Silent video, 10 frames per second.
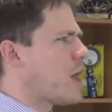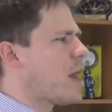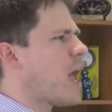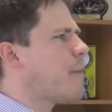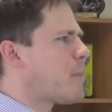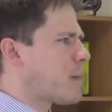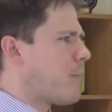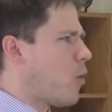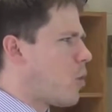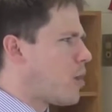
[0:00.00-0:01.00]
an
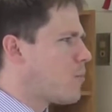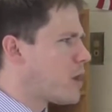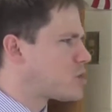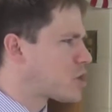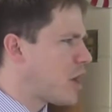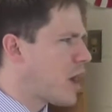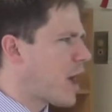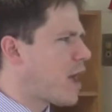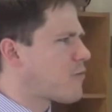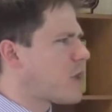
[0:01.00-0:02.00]
epic poem, which
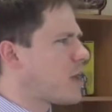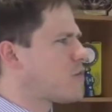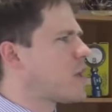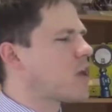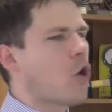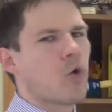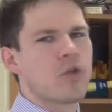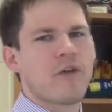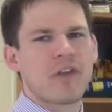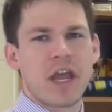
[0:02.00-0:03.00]
I have yet to get a
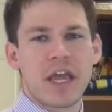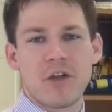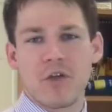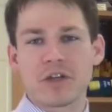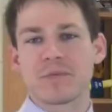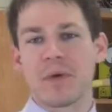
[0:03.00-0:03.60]
hold of in English,